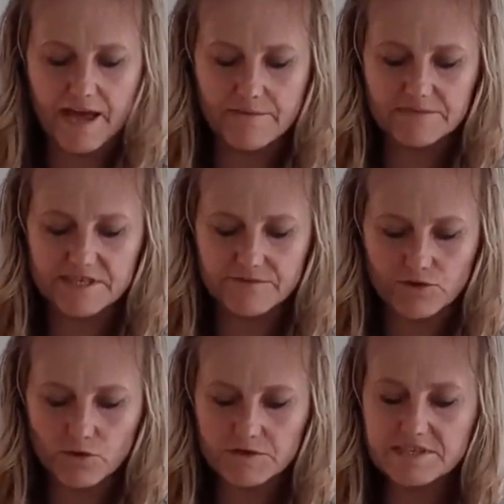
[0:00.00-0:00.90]
that empty, of
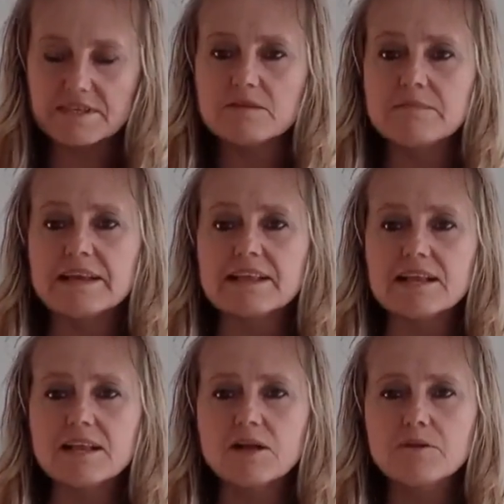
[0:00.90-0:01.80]
course, in the
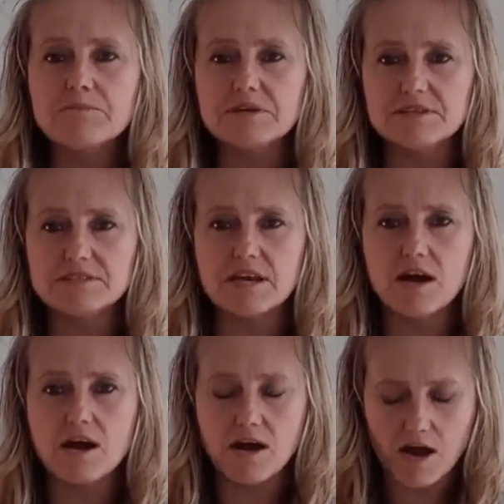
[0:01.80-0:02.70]
middle, but
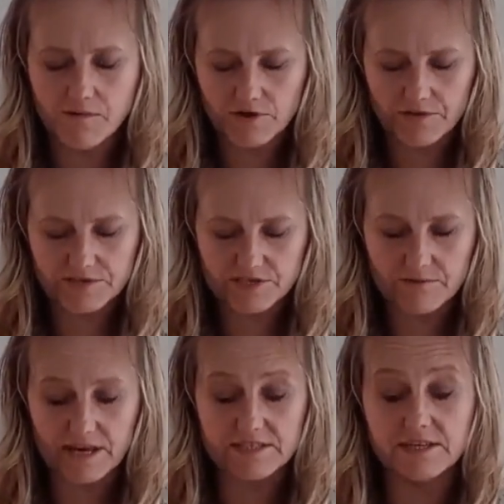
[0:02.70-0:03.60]
I'm going
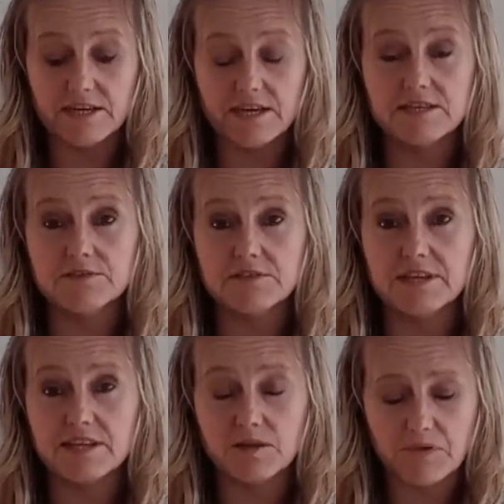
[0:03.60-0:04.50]
to add another
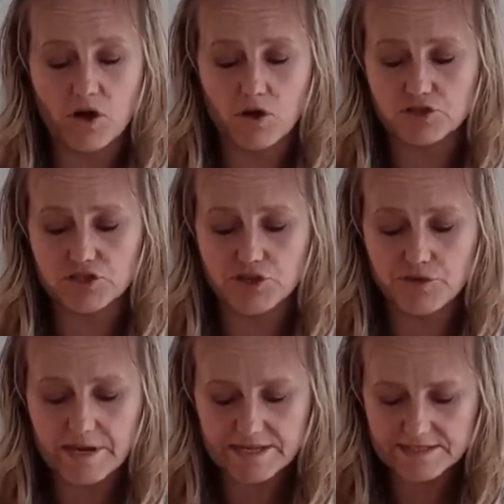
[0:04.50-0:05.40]
little part to
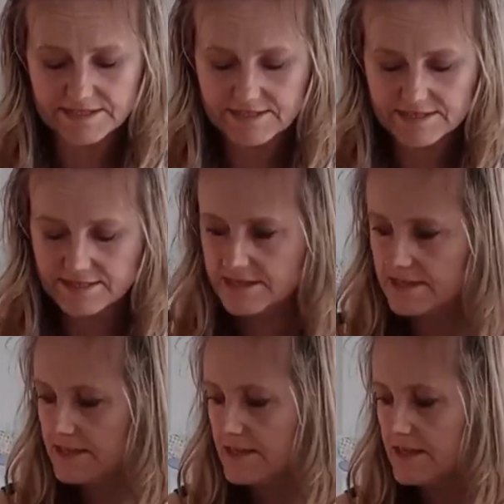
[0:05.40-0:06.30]
it.
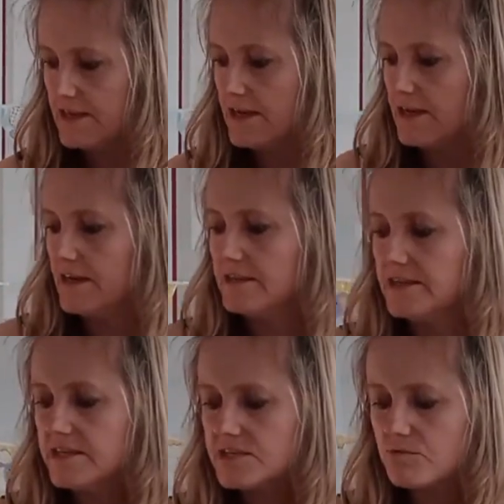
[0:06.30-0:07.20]
And
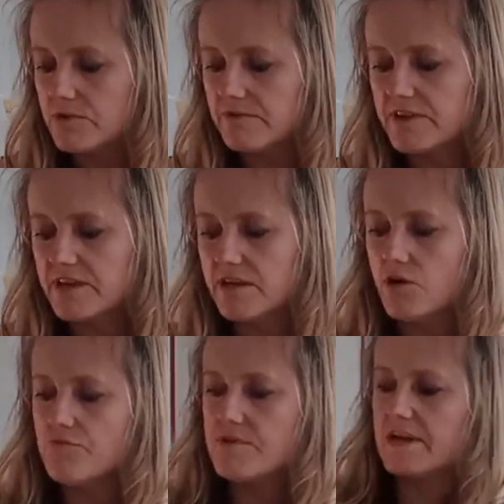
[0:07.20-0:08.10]
here's one of the
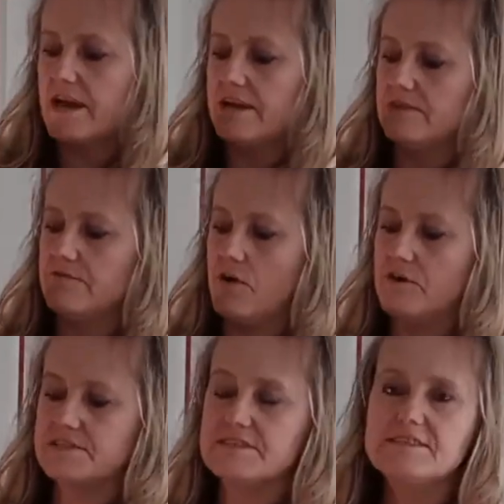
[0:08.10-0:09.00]
hurricane
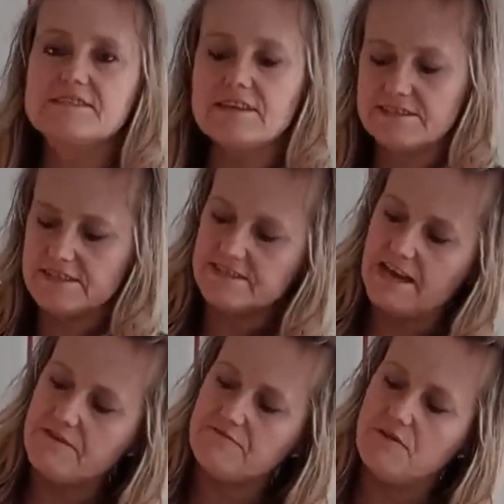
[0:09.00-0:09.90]
vases. This I did
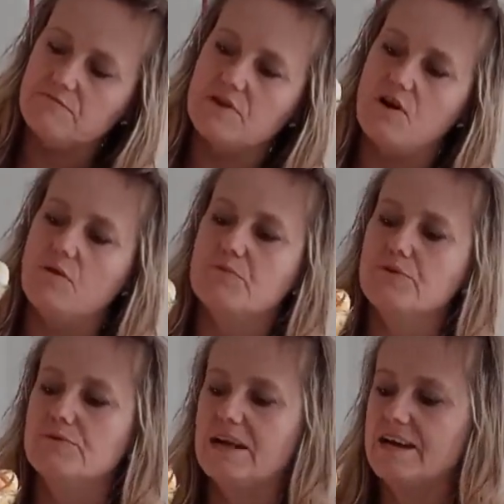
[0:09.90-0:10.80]
get from Car
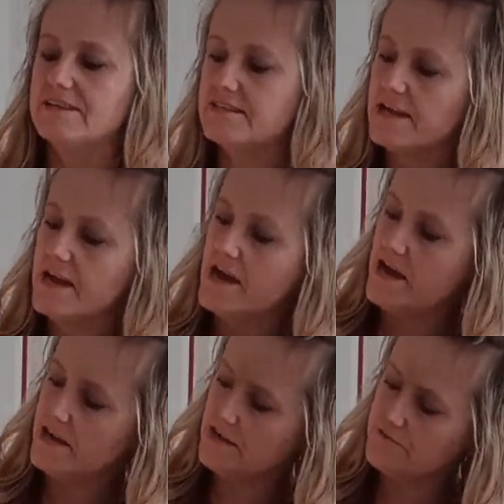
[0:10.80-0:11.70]
Bootland,
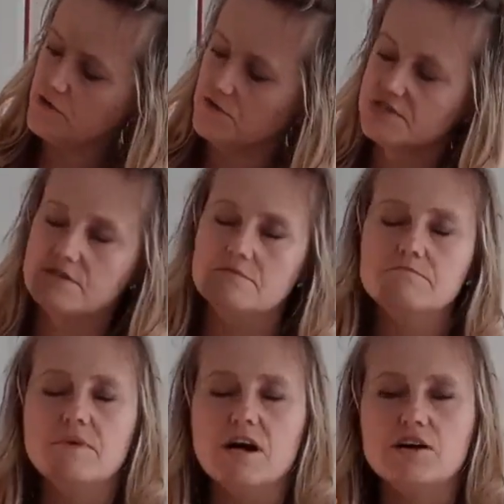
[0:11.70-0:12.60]
and I've got
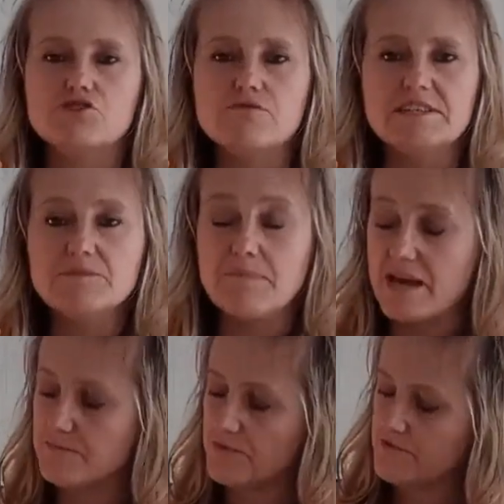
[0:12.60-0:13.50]
some shredded
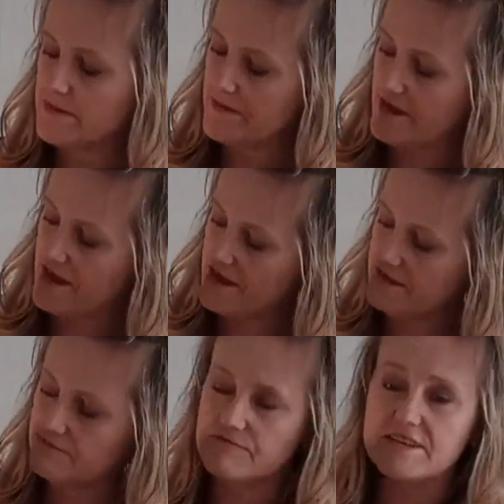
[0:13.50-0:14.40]
paper in
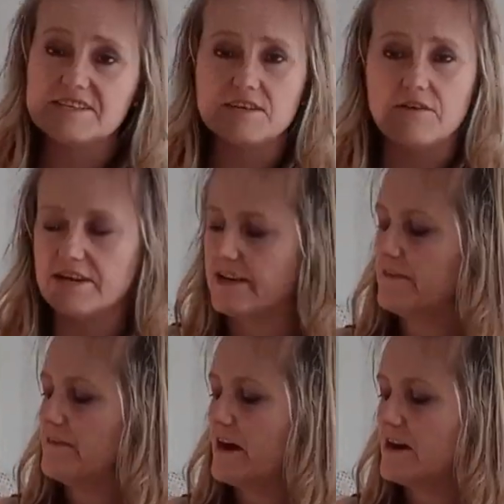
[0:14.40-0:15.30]
there,
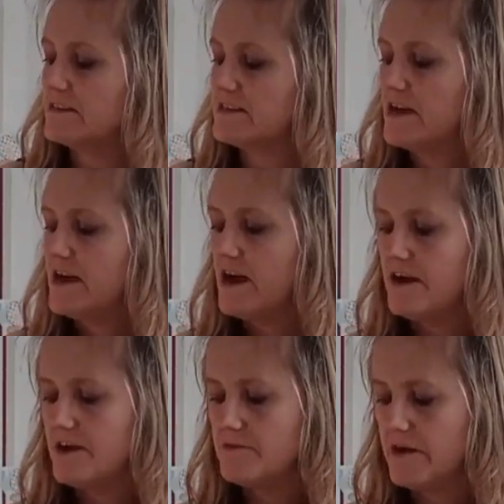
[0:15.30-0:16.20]
recycling that,
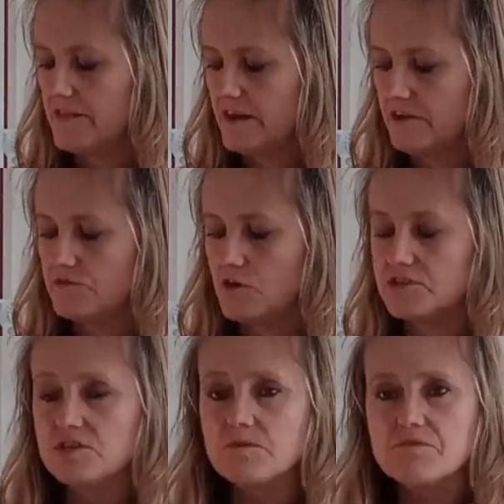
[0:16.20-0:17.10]
and then I've
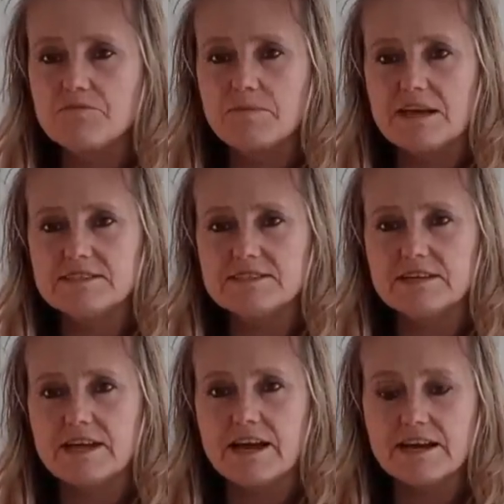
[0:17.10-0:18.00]
got a number of
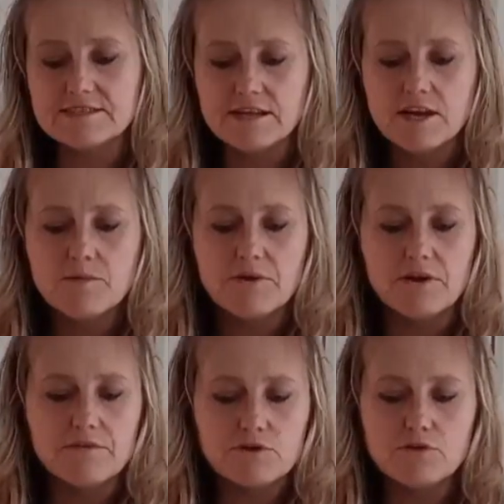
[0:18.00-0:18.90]
plastic eggs.
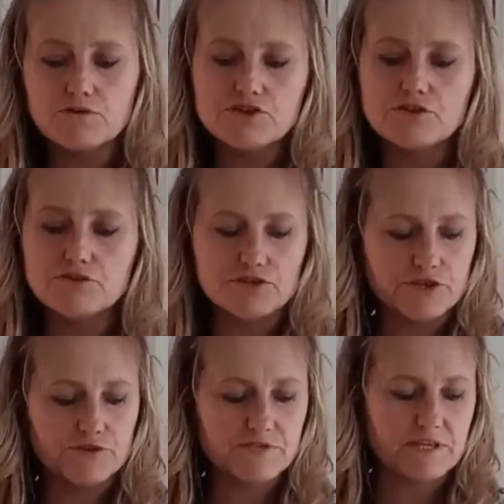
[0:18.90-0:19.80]
But of course you could
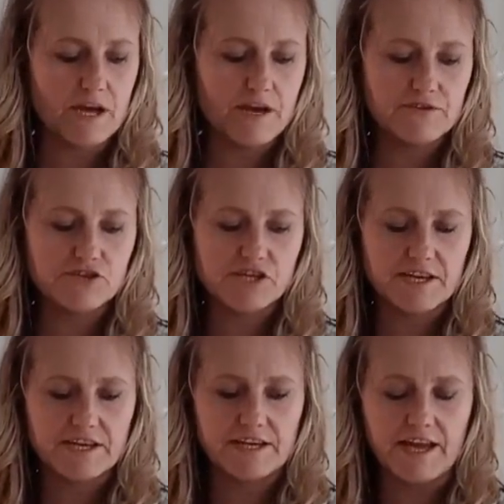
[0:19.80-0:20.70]
use the
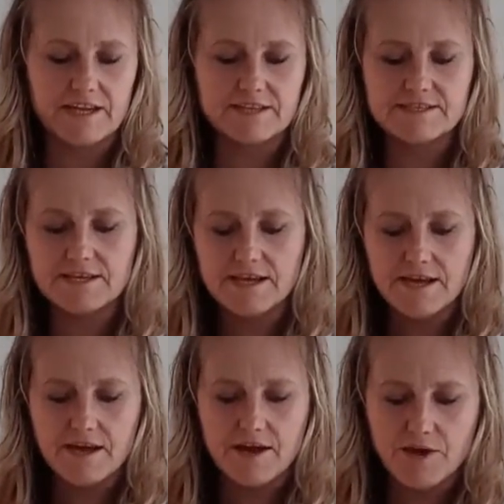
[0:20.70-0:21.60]
chicken eggs.
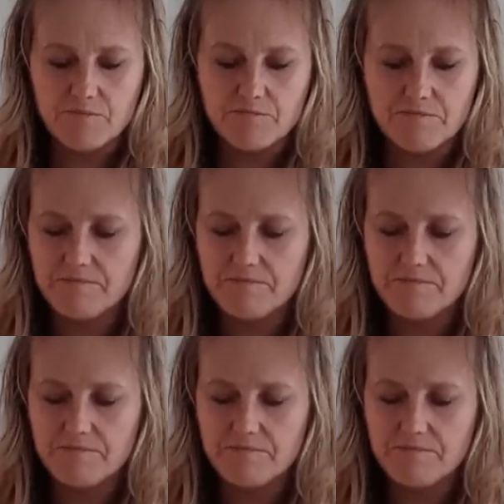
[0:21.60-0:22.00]
I